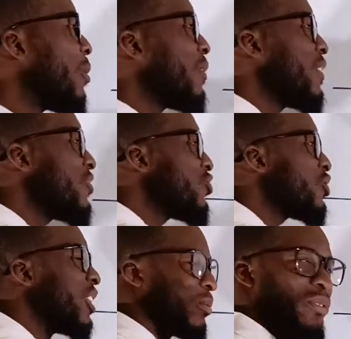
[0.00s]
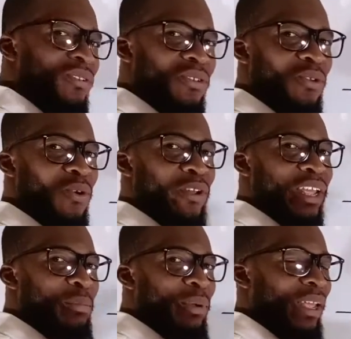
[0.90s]
about these shapes
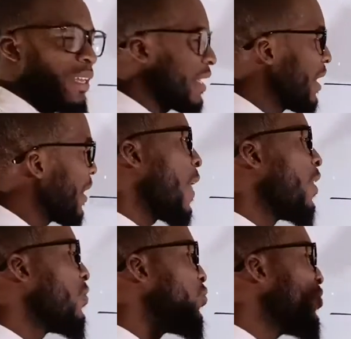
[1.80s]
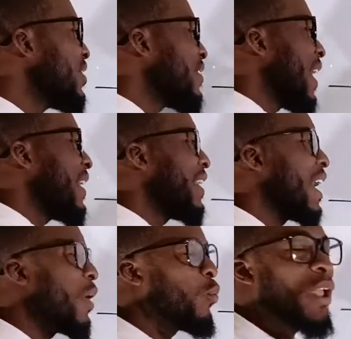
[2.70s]
on a plane. Through this
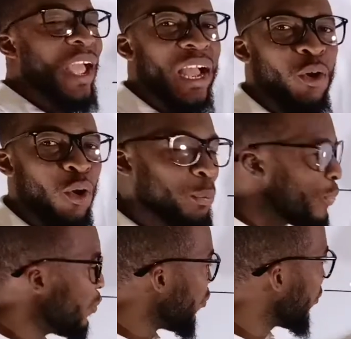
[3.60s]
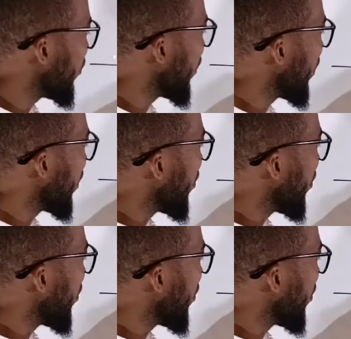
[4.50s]
idea, we can compute